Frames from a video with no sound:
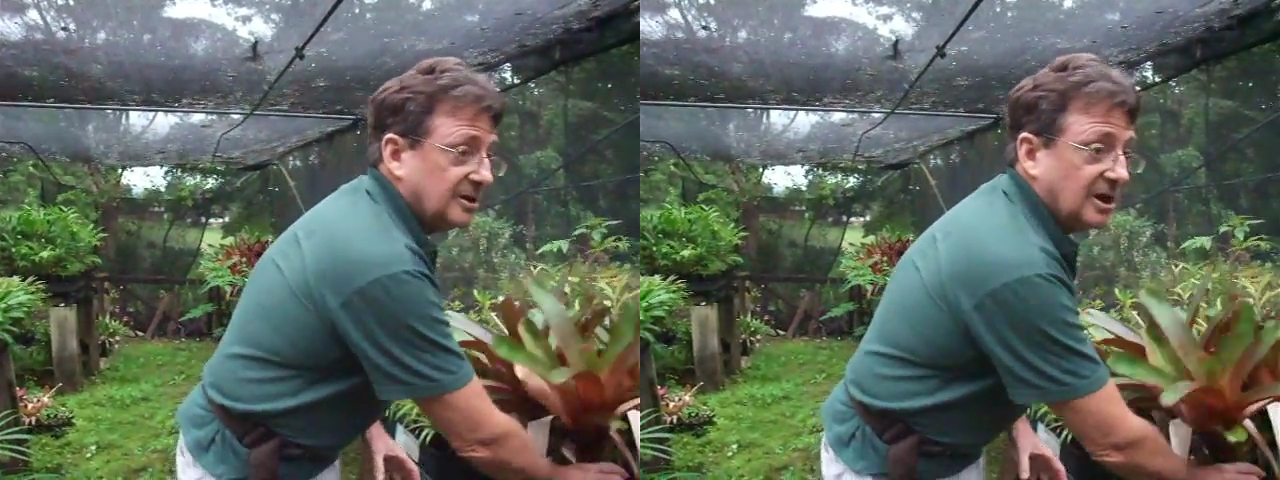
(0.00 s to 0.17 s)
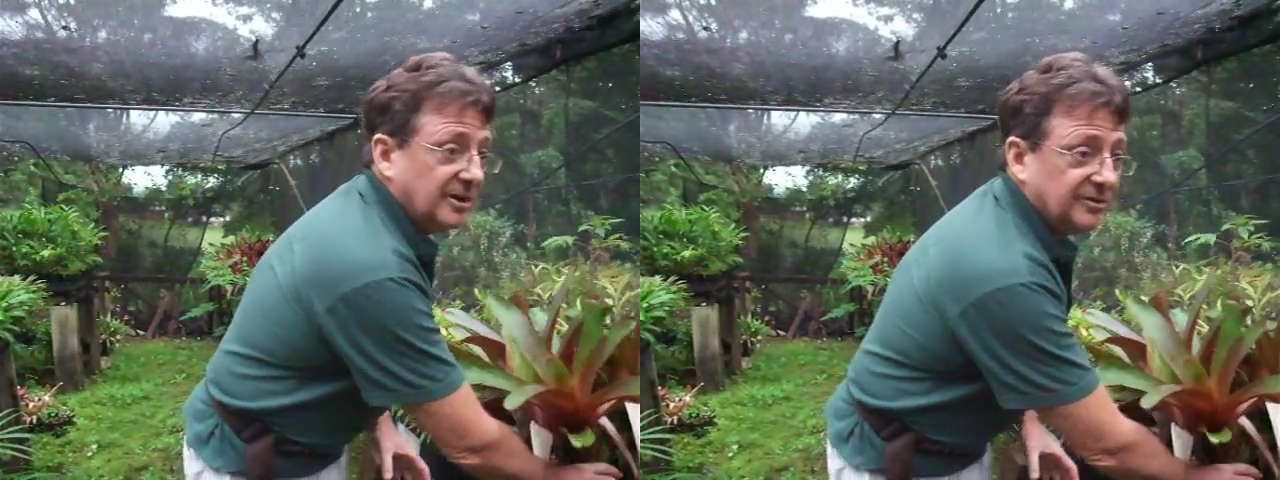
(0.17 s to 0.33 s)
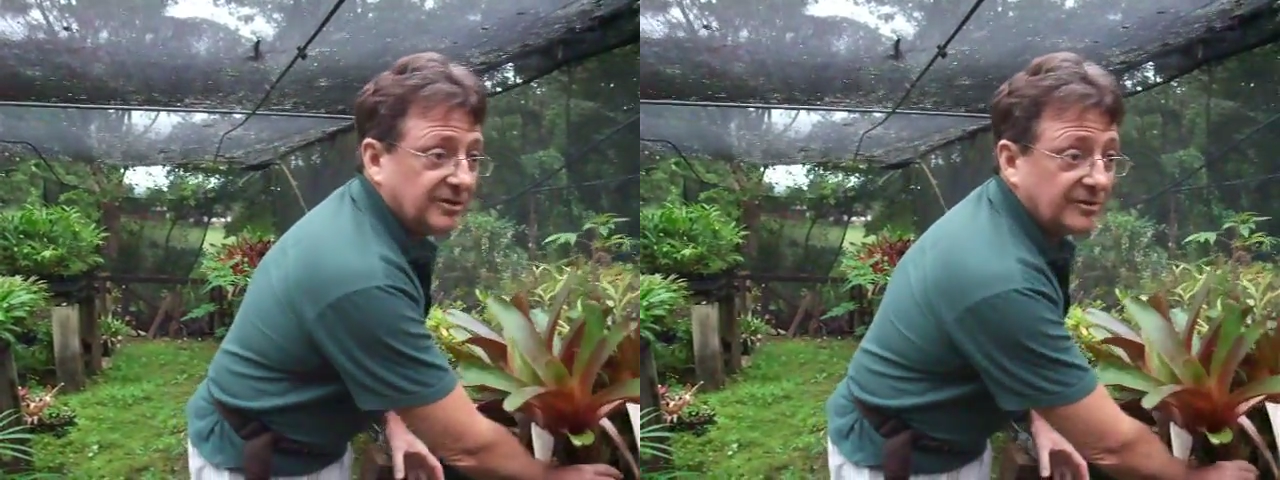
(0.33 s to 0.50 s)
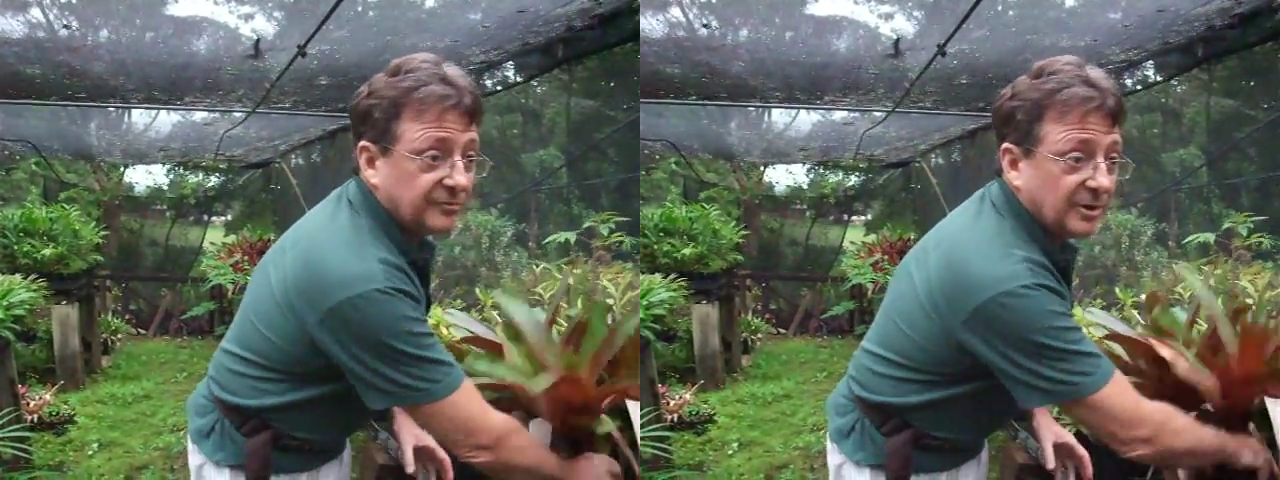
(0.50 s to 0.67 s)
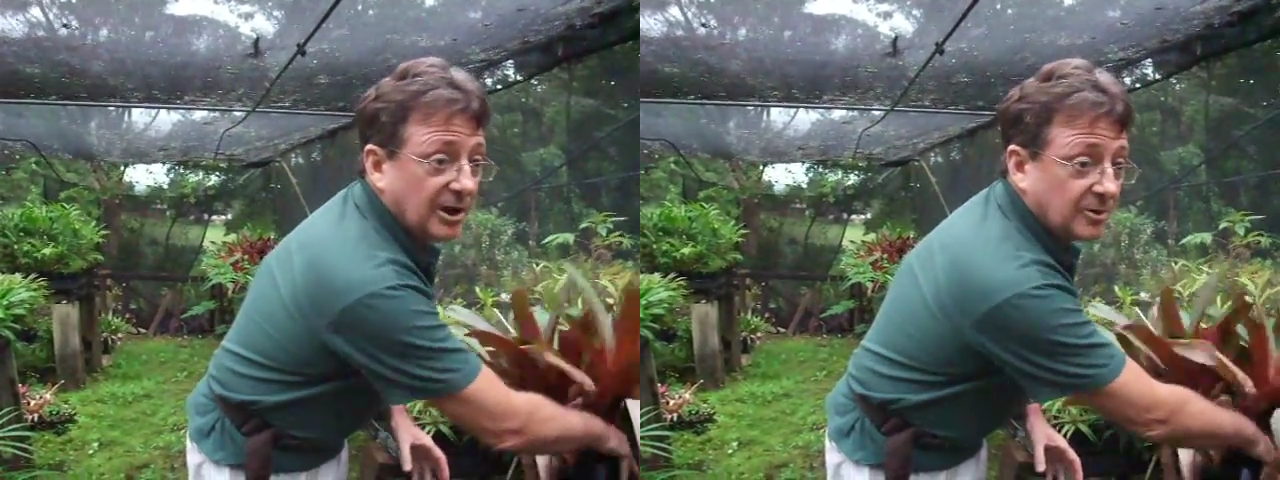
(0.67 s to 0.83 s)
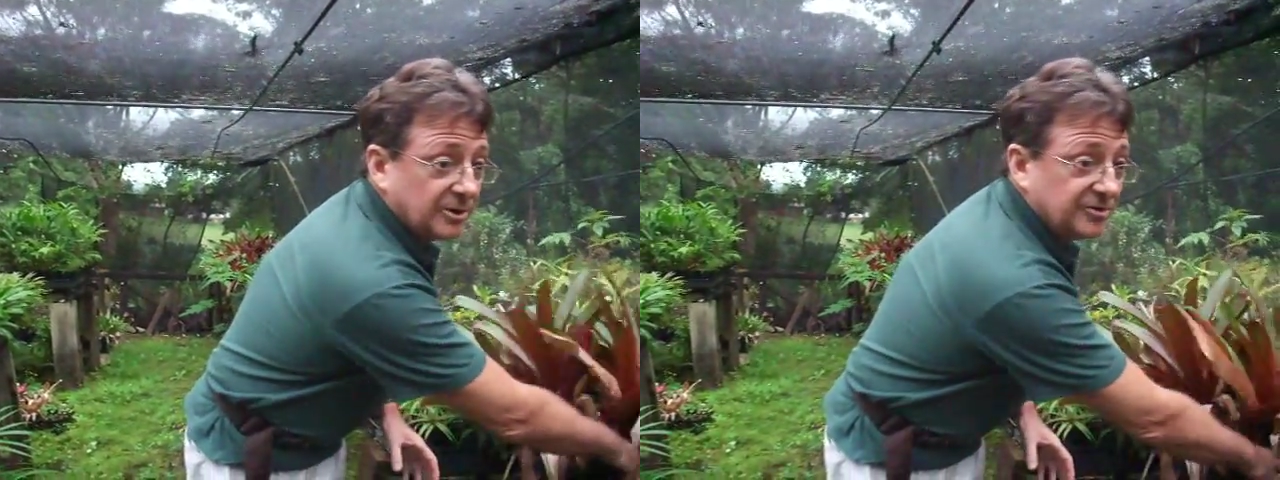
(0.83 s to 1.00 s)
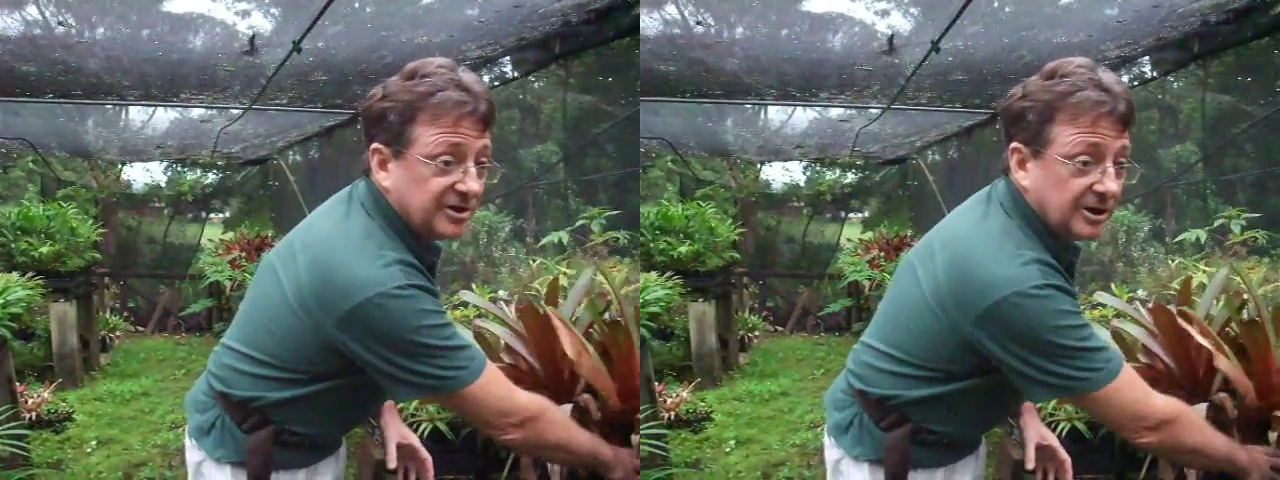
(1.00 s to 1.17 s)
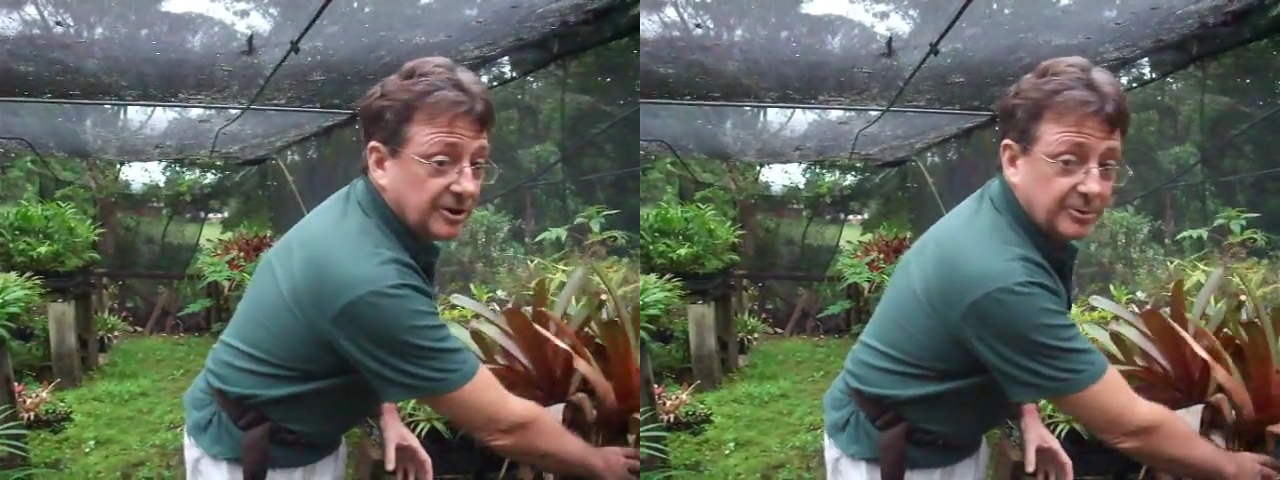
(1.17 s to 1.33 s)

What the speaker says: and another Alcantara,